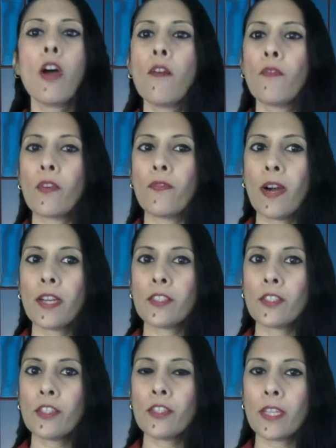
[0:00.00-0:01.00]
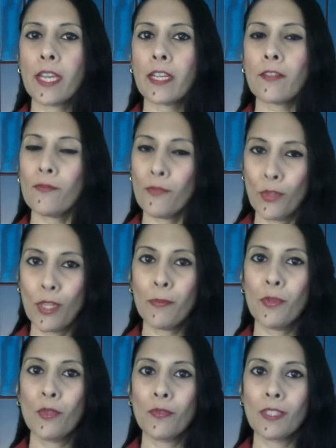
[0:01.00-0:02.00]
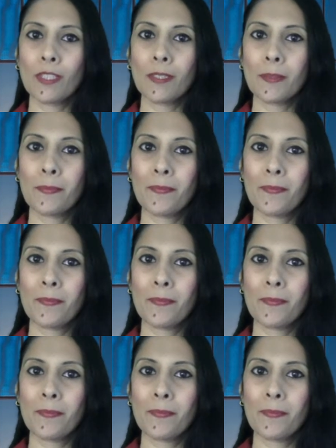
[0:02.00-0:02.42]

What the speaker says: for Pfizer to get full approval.